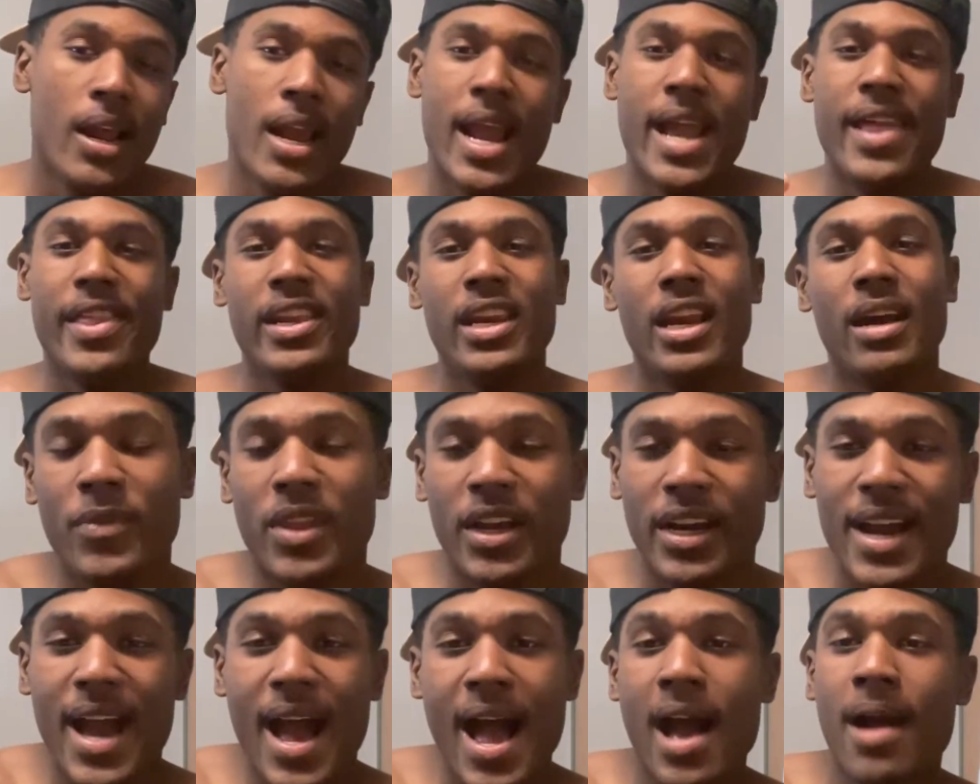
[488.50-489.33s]
And then the, the
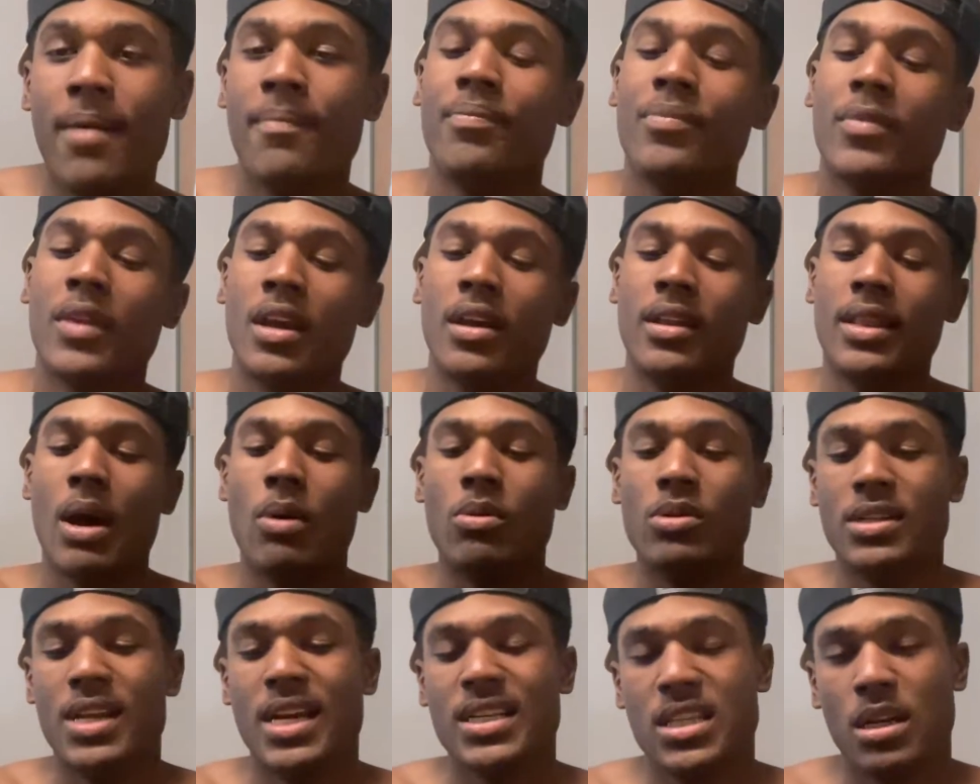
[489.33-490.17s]
guy that
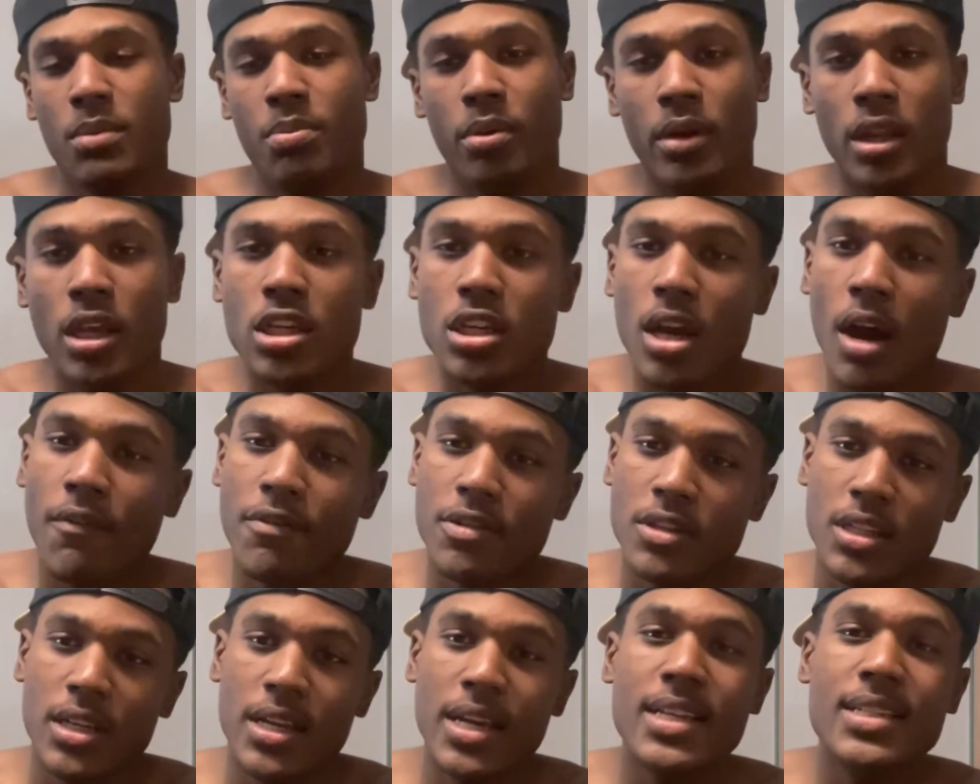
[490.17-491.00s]
was next to the police
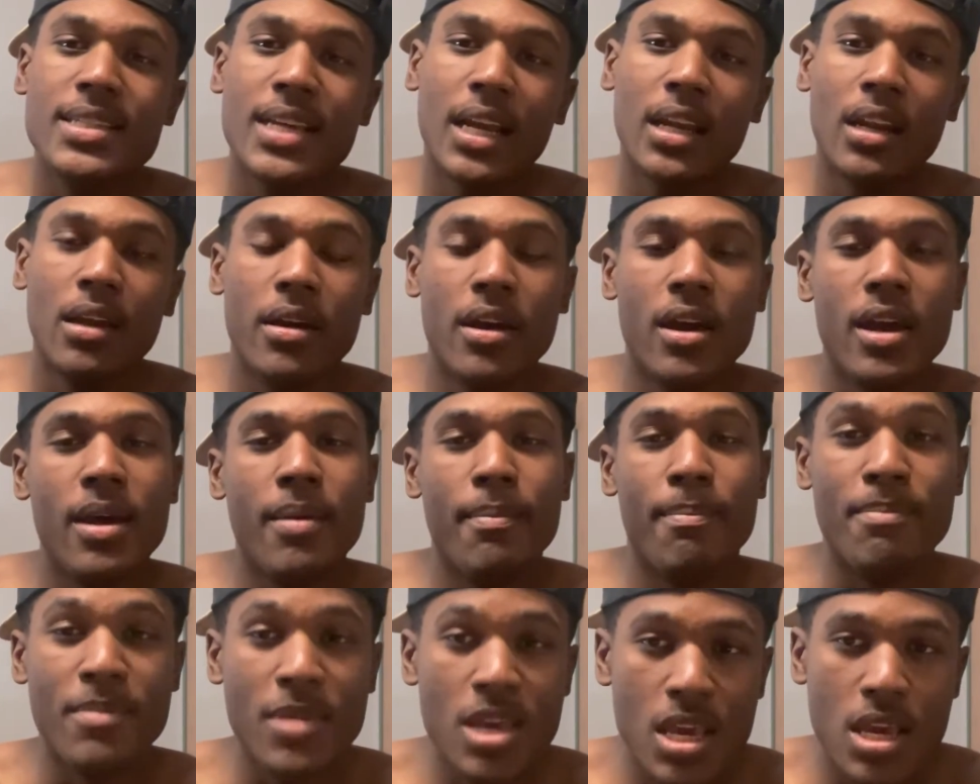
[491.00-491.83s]
officer, he telling
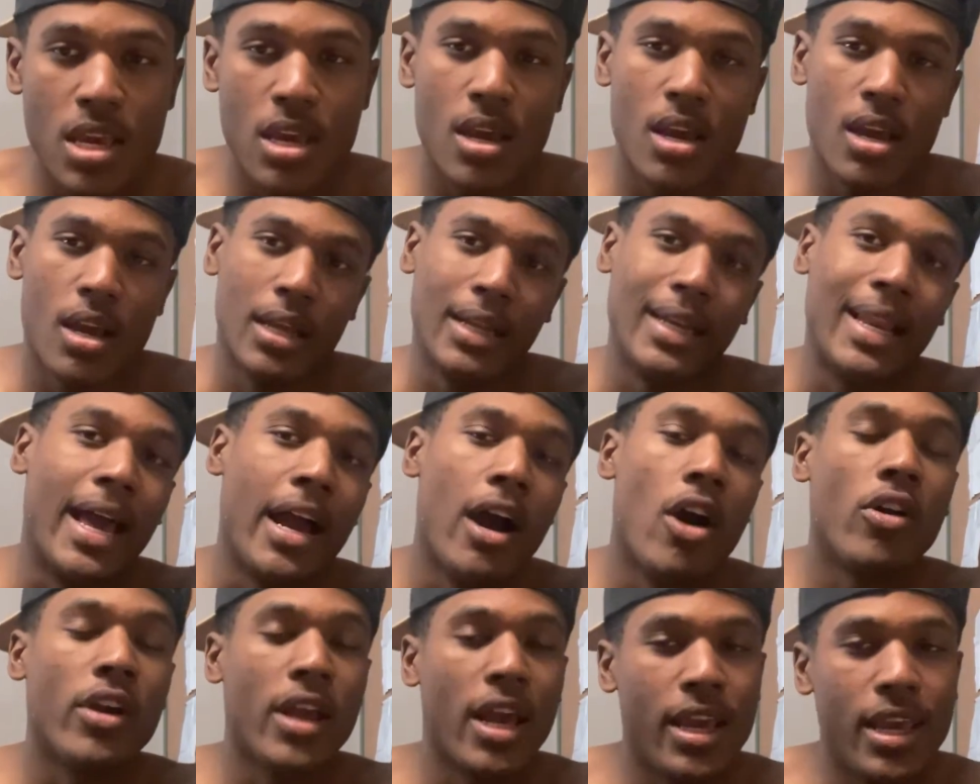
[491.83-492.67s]
me, like,
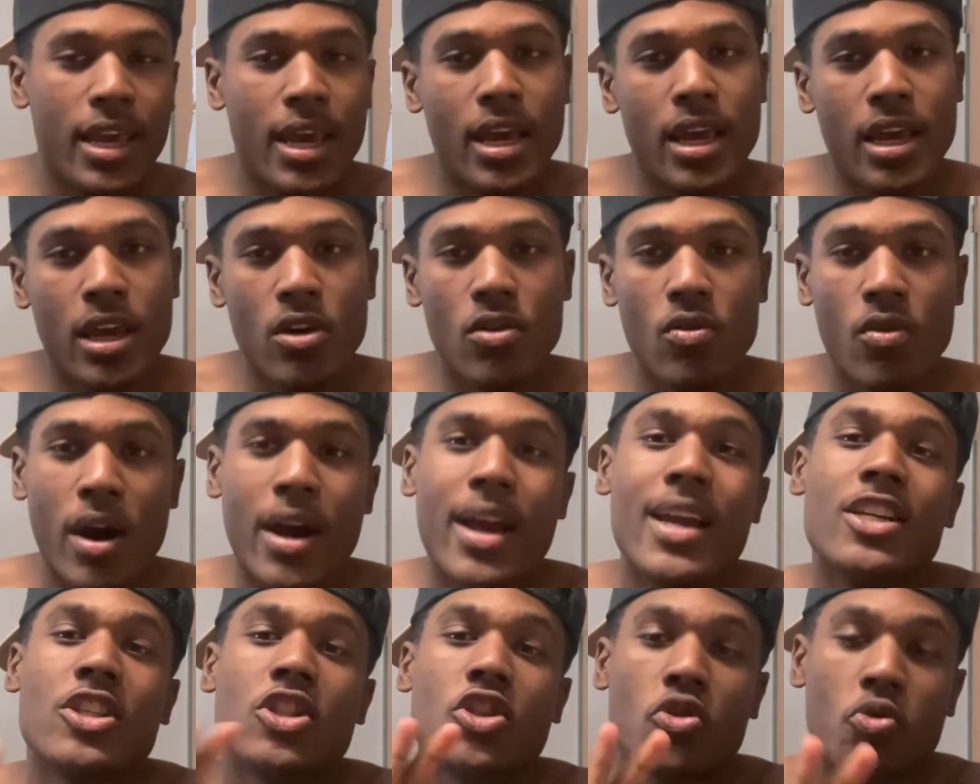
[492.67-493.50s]
okay, yeah, yeah, you're right.
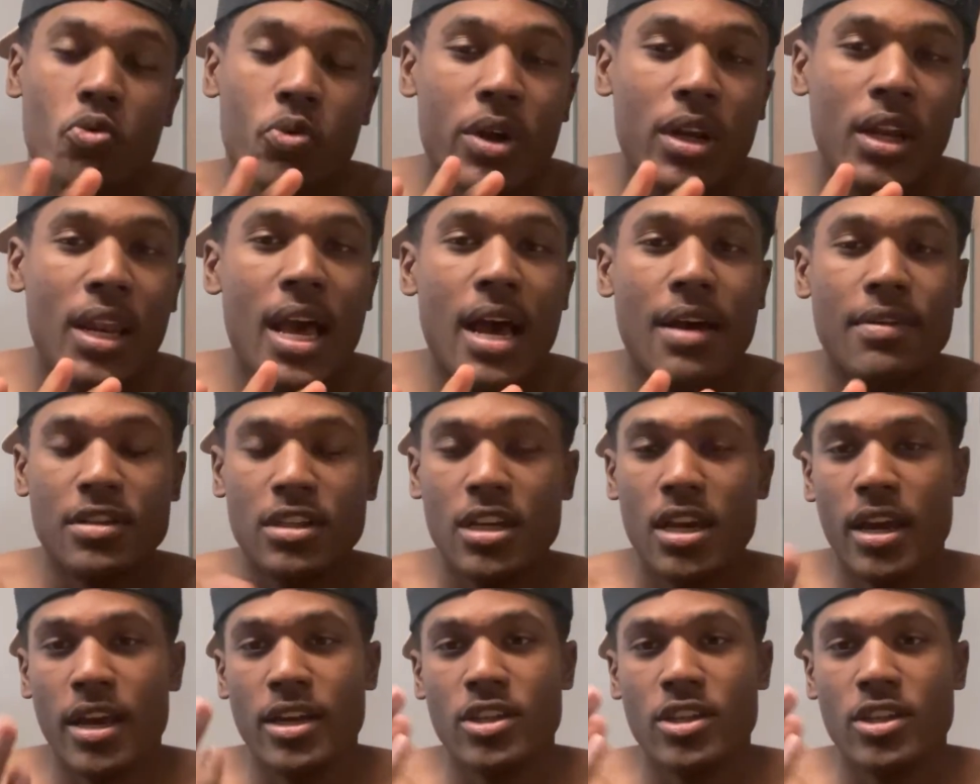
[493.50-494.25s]
It's three lefts.